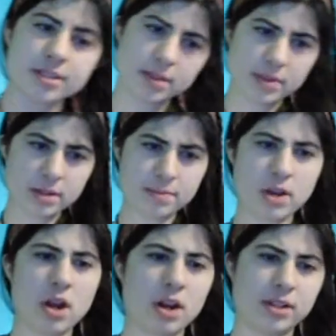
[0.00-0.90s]
Some of them
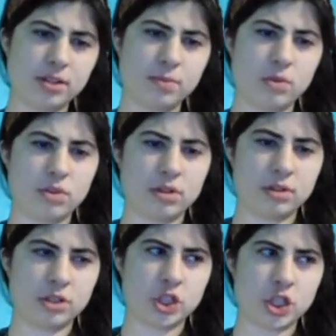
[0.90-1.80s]
are a little
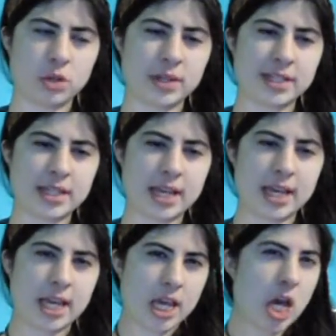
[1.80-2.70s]
more, shall we
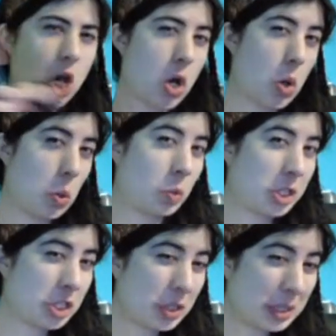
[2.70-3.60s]
say,
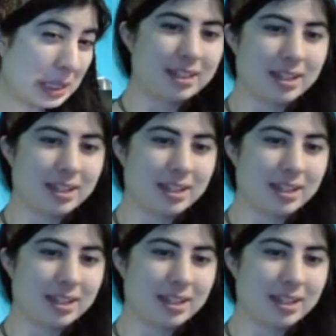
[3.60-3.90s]
original,